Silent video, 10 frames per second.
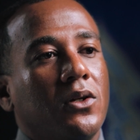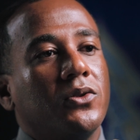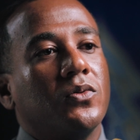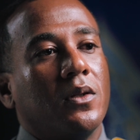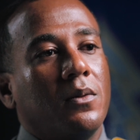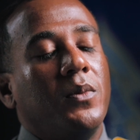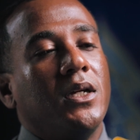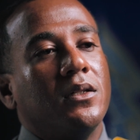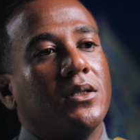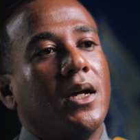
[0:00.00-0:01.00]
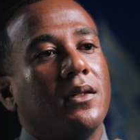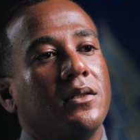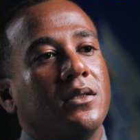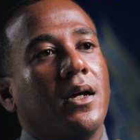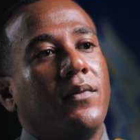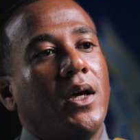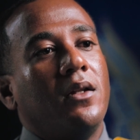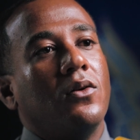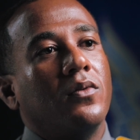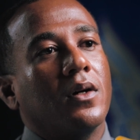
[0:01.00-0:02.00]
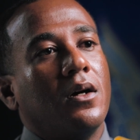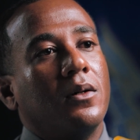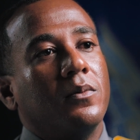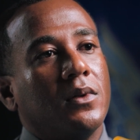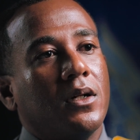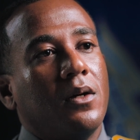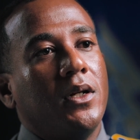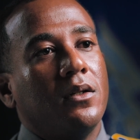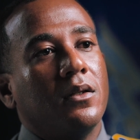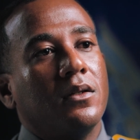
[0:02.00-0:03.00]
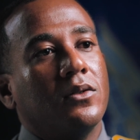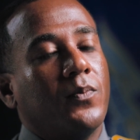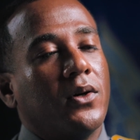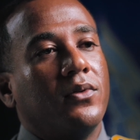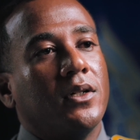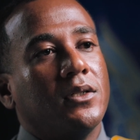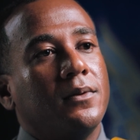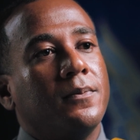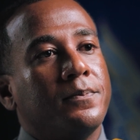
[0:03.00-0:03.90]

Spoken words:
those were the biggest challenges I've had to overcome coming into this profession.